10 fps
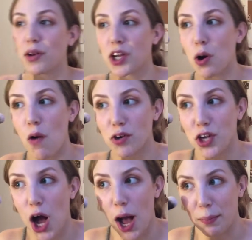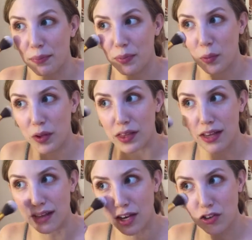go over top with
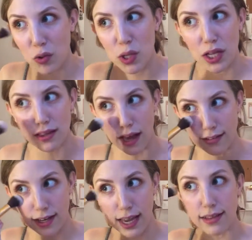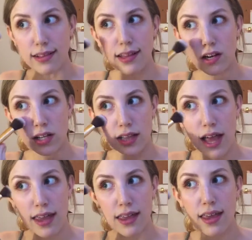this. I just do a little dusting. It's literally
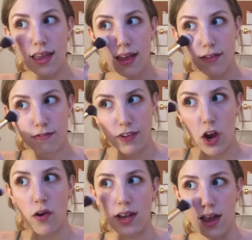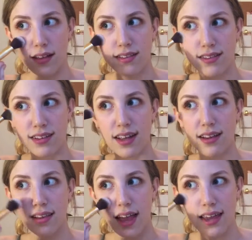like fairy dust,
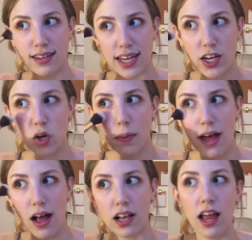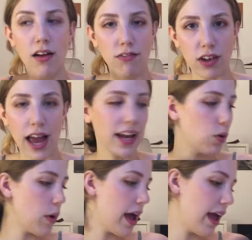like Tinkerbell flying
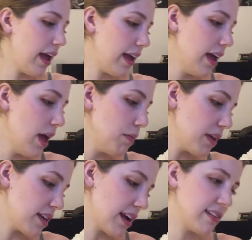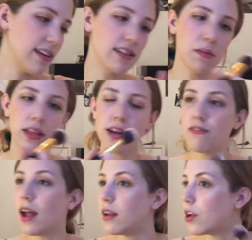away because I said something that
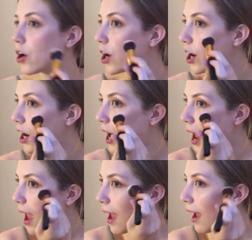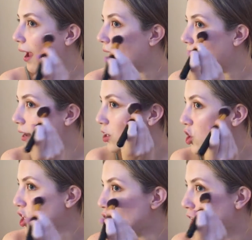offended her and
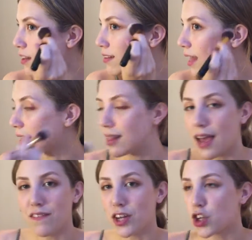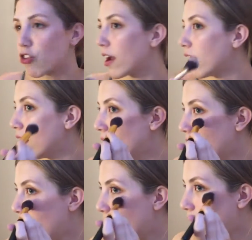she just like left a trail
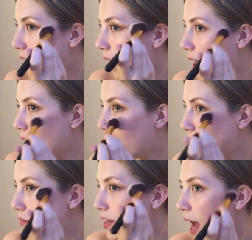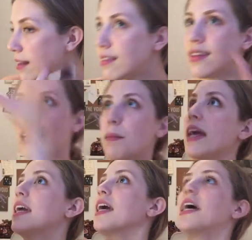of dust, and I'm
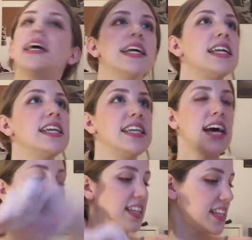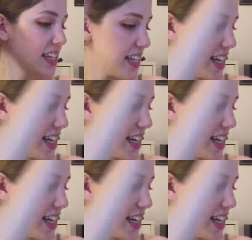like, dust,